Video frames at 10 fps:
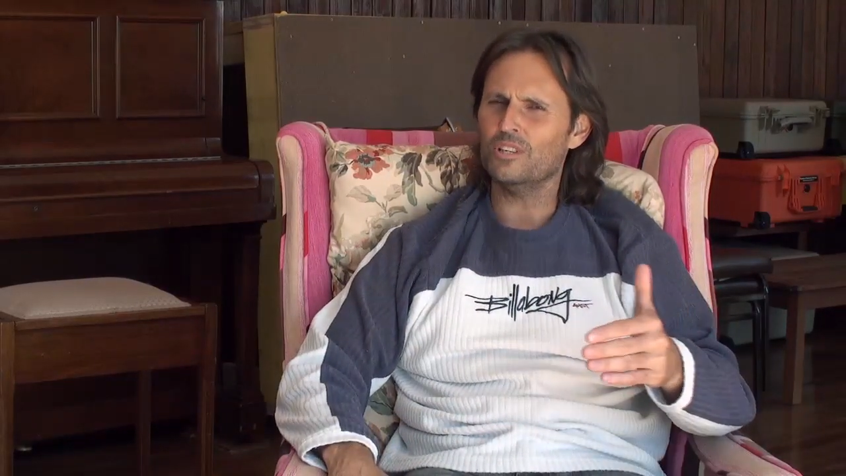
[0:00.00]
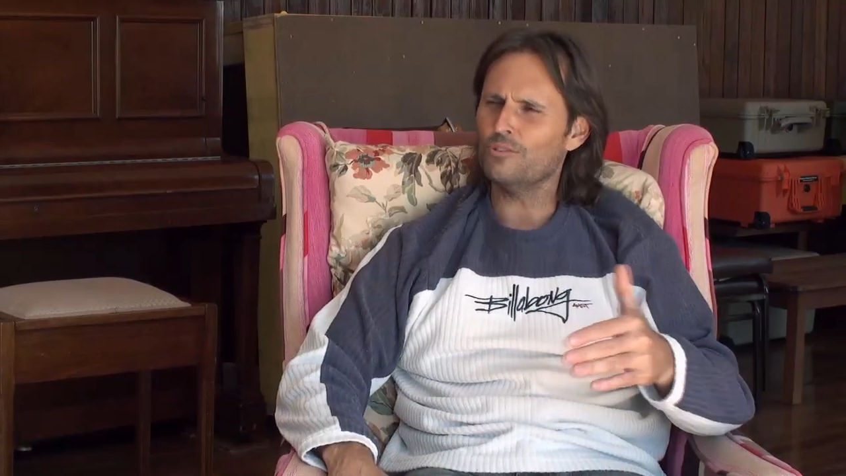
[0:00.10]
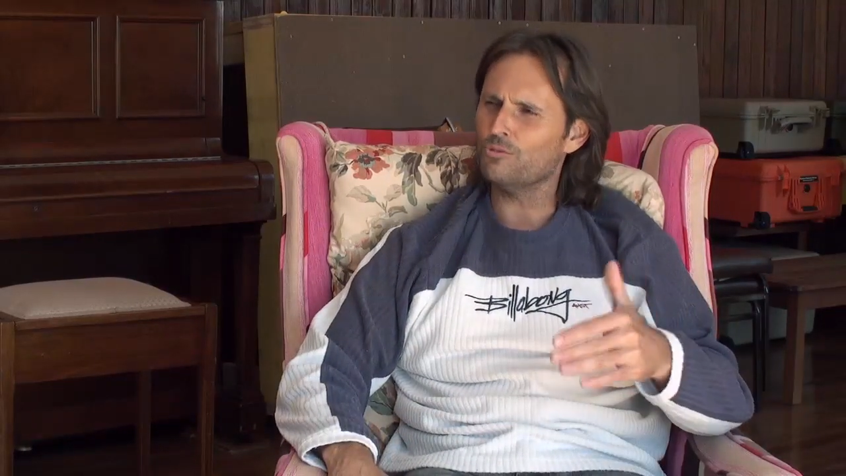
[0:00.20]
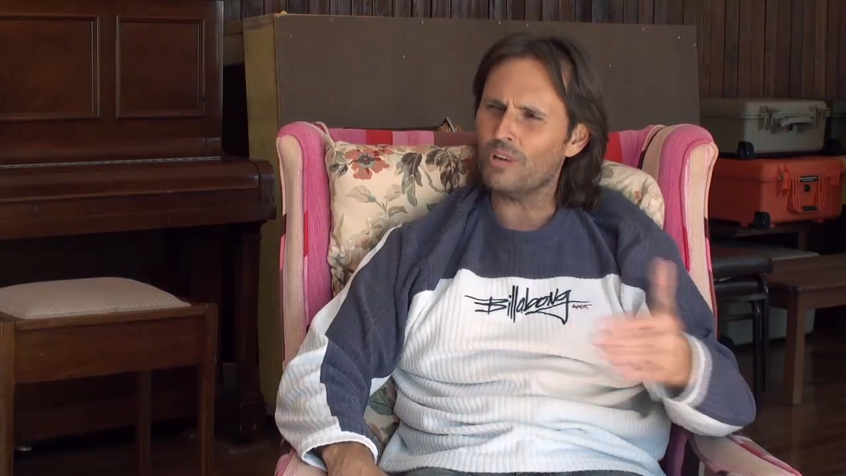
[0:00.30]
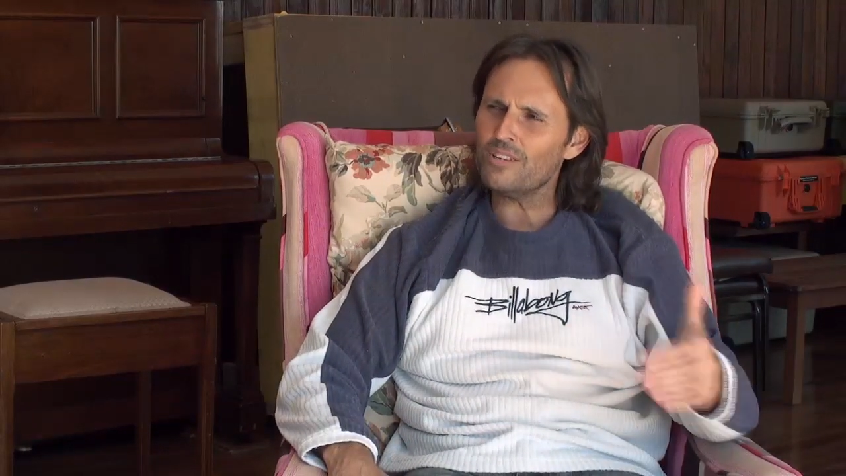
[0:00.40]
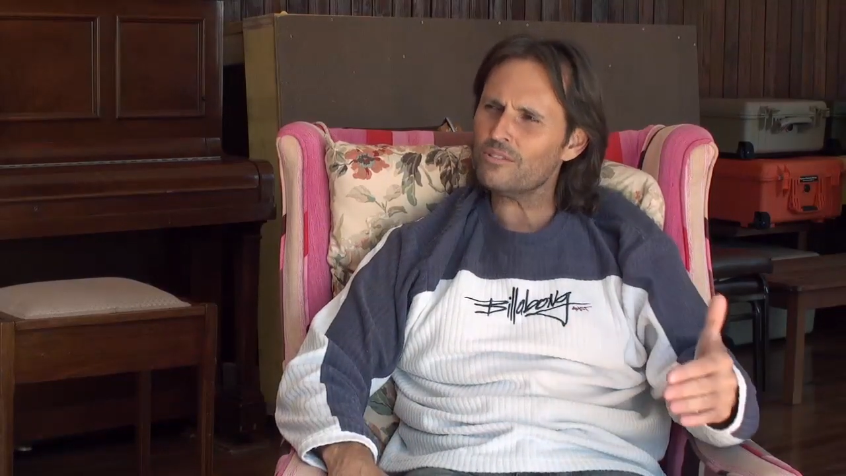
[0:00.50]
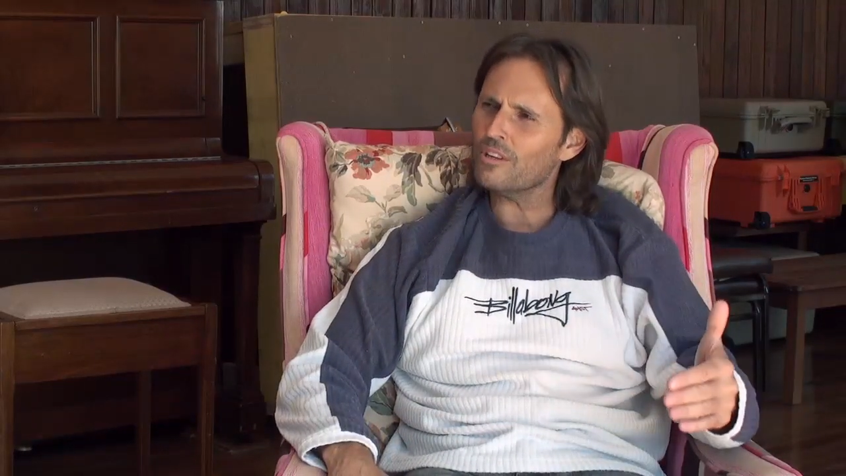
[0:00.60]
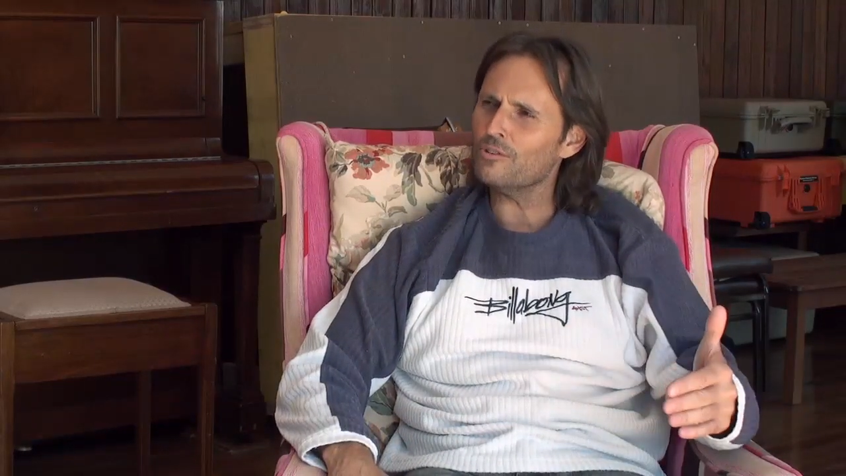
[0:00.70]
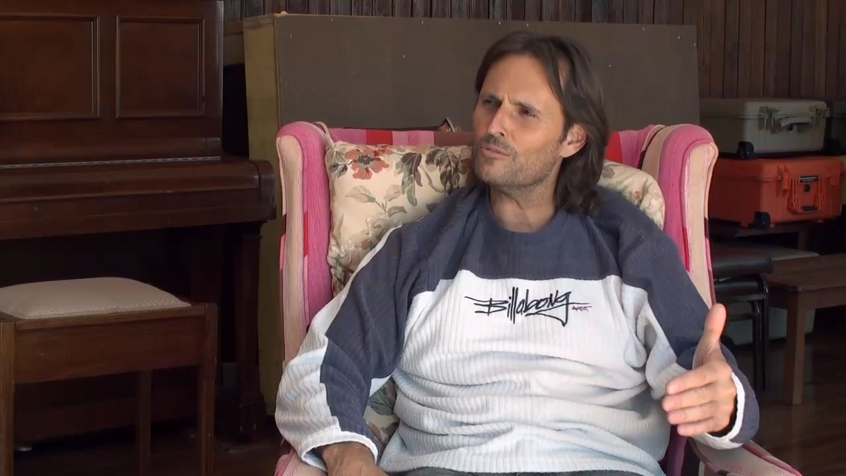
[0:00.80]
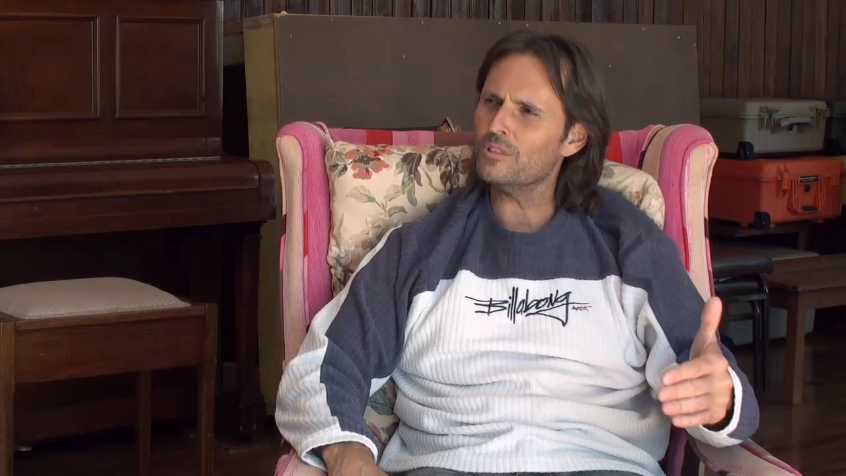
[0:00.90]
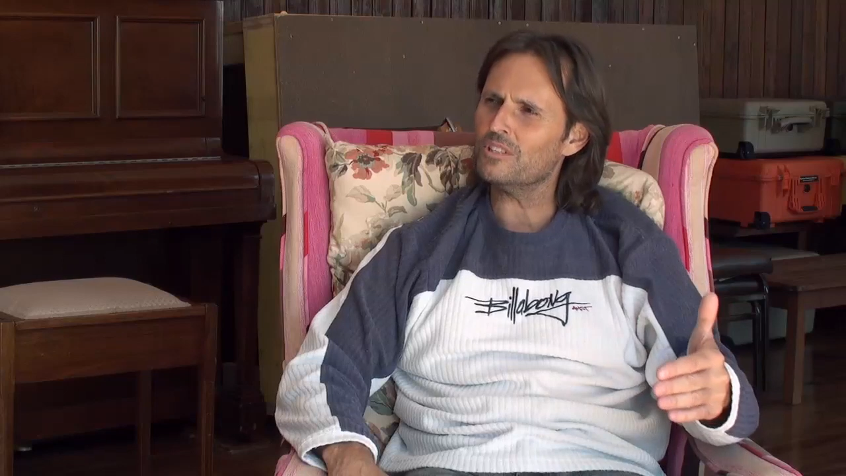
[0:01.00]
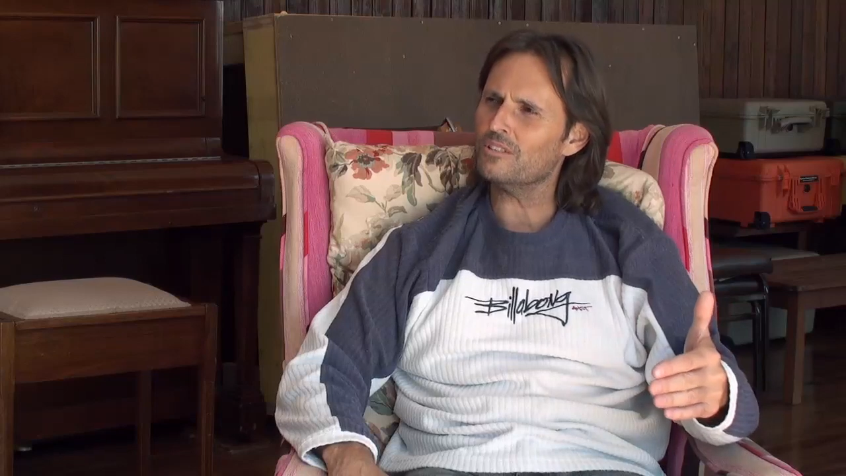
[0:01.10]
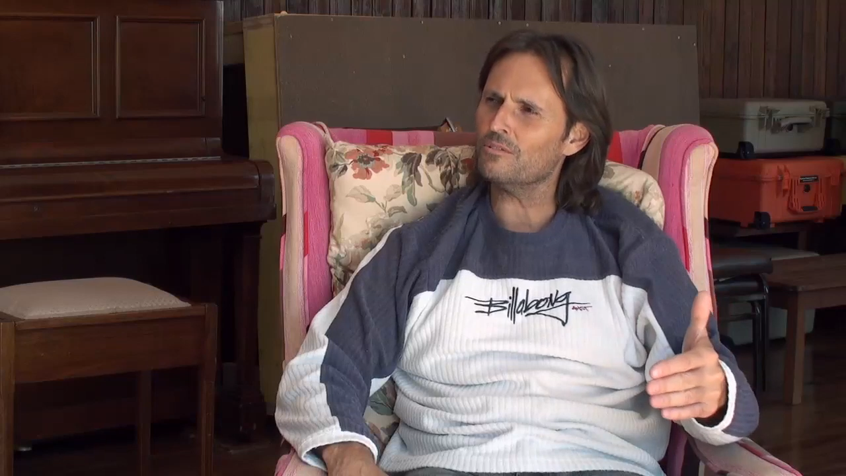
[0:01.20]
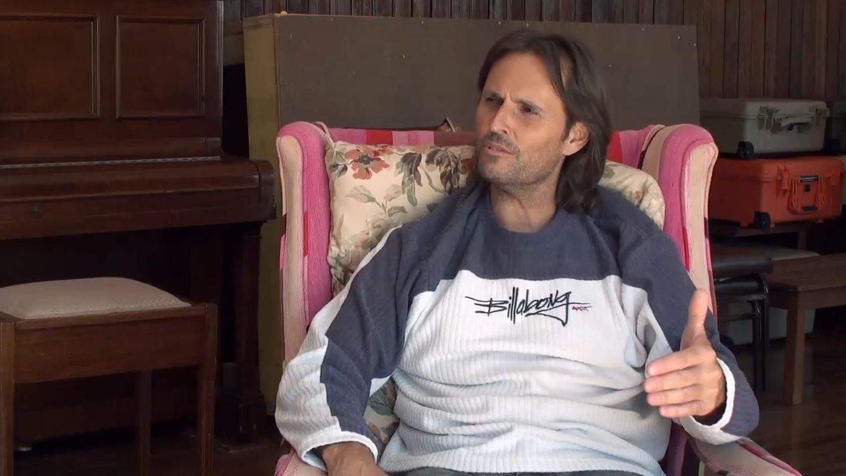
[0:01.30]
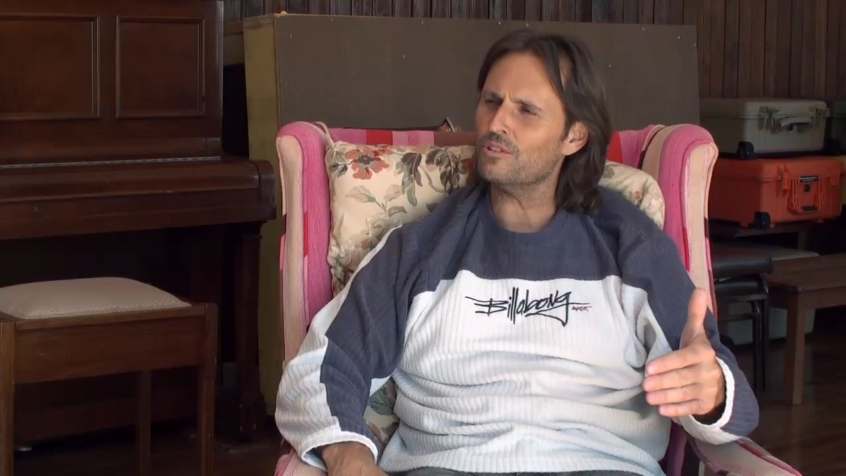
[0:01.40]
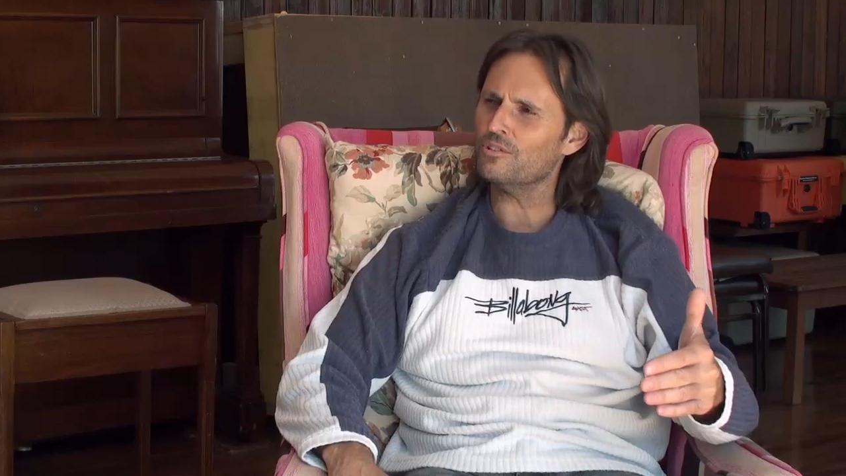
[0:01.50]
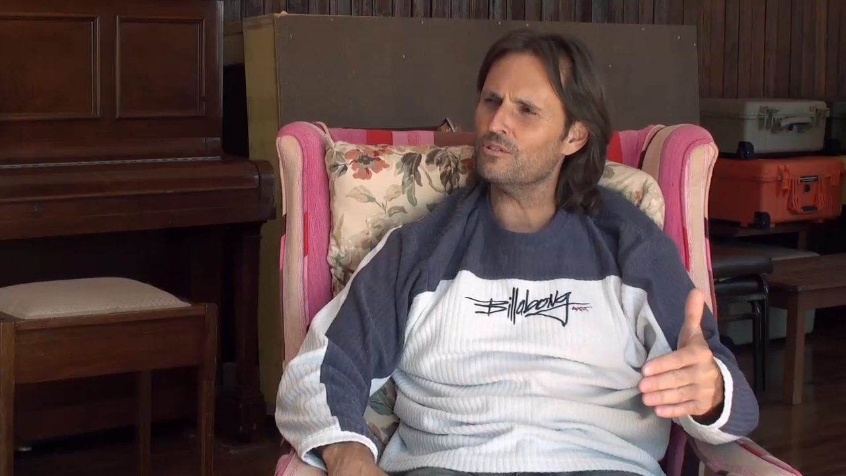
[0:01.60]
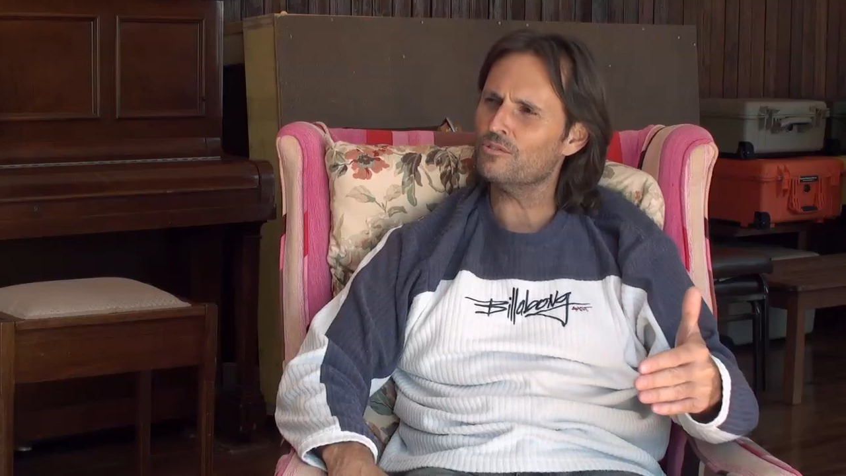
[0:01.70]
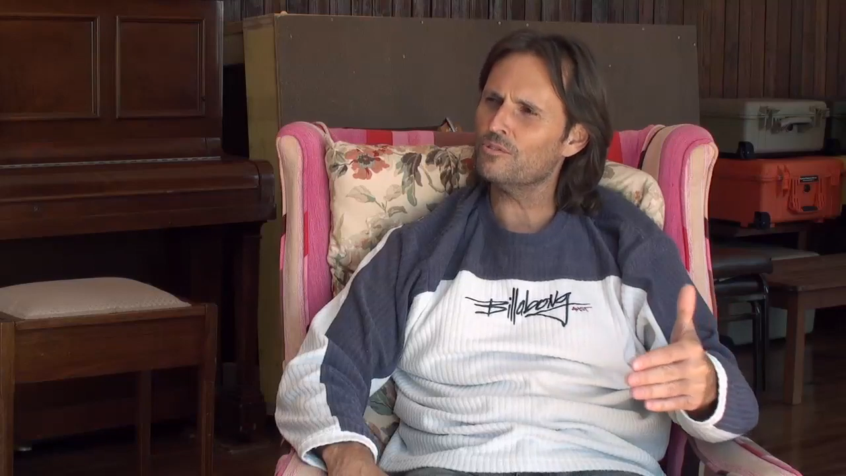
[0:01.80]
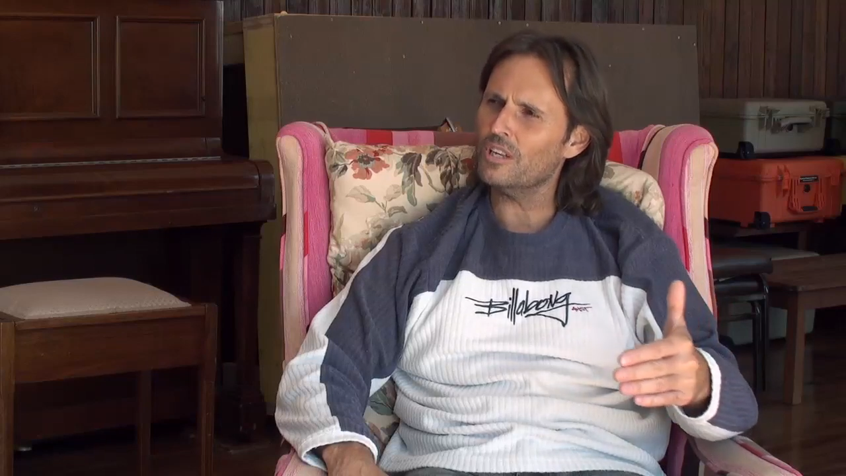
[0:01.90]
address those particular
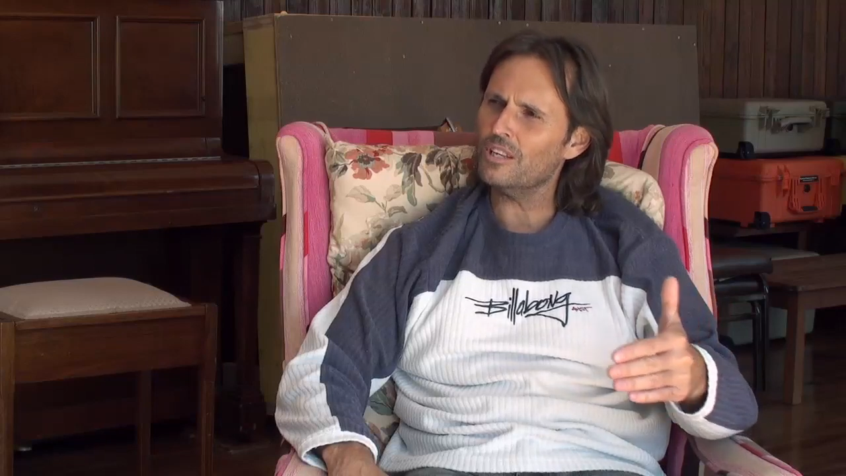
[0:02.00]
issues